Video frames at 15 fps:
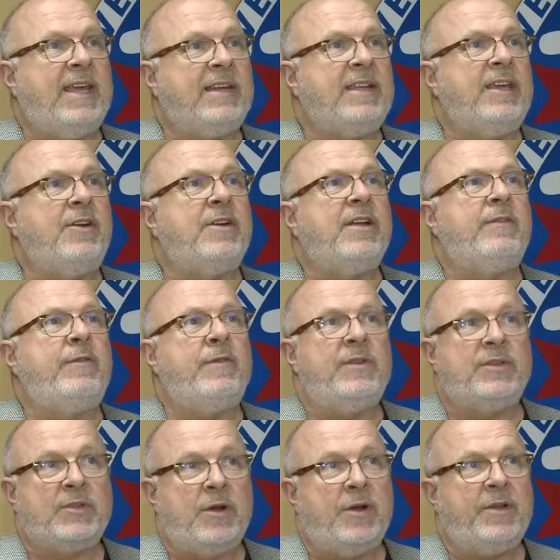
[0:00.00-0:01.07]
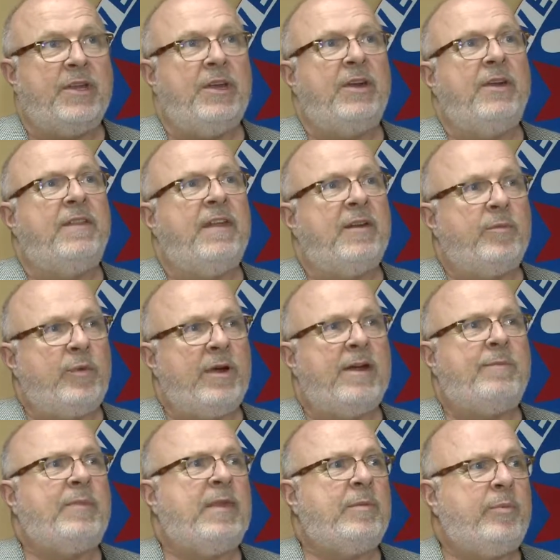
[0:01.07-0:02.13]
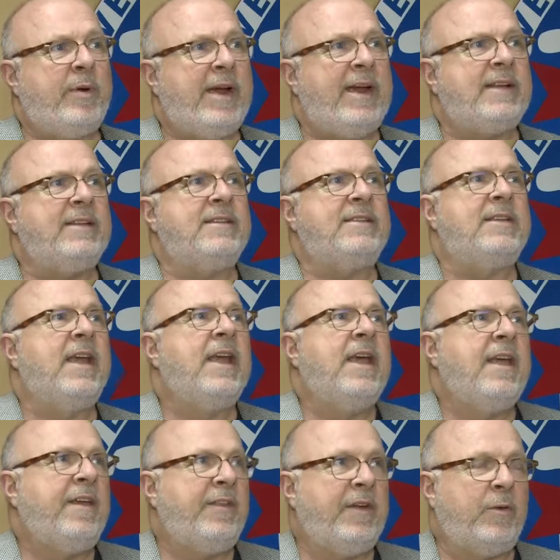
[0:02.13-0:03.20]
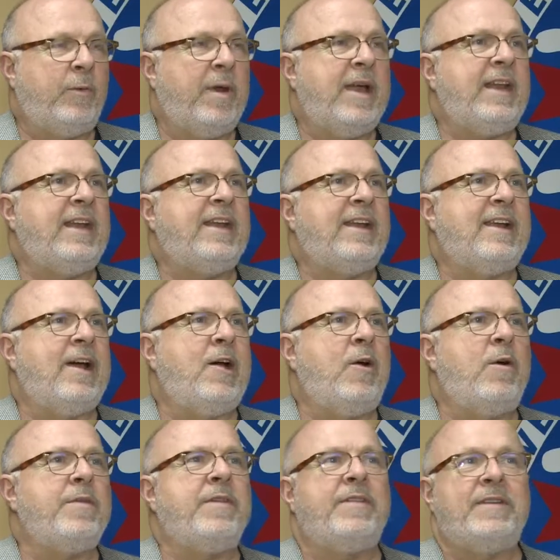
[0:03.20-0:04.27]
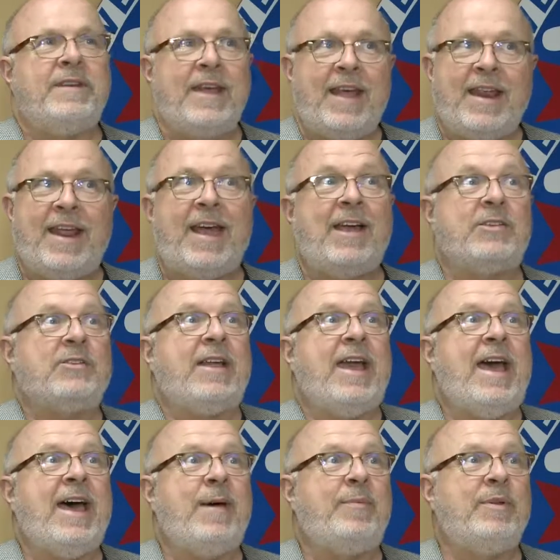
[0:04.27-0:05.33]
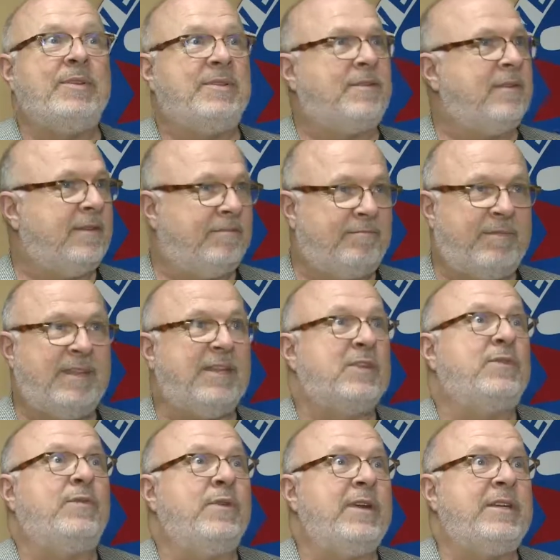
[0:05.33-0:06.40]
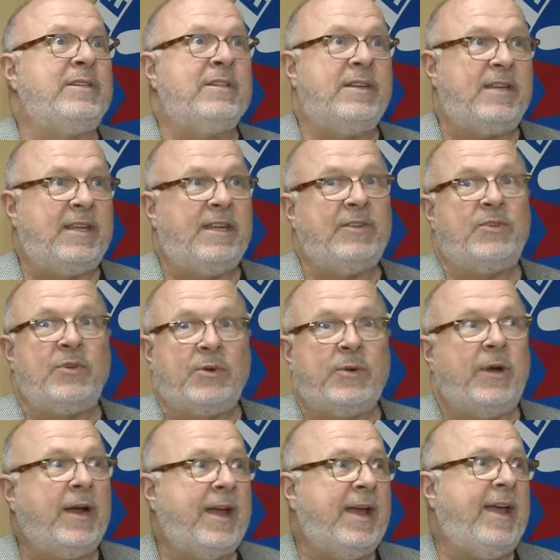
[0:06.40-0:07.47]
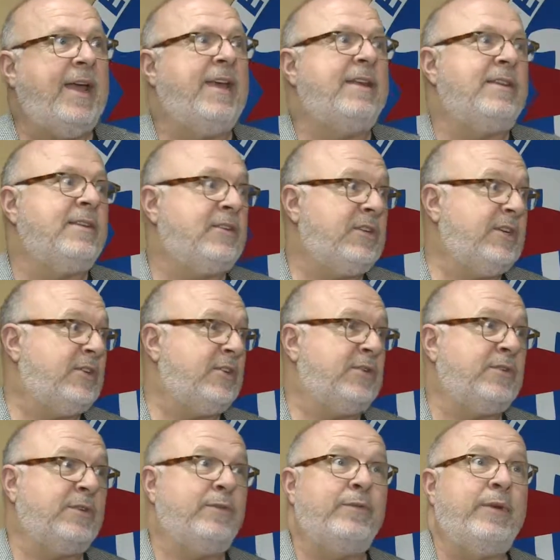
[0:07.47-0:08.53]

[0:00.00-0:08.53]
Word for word: had geared up for this all year. They'd prepped, they'd practiced, they're ready to go, and then the day it actually happens, the thing's freezing and kids are crying and the teachers are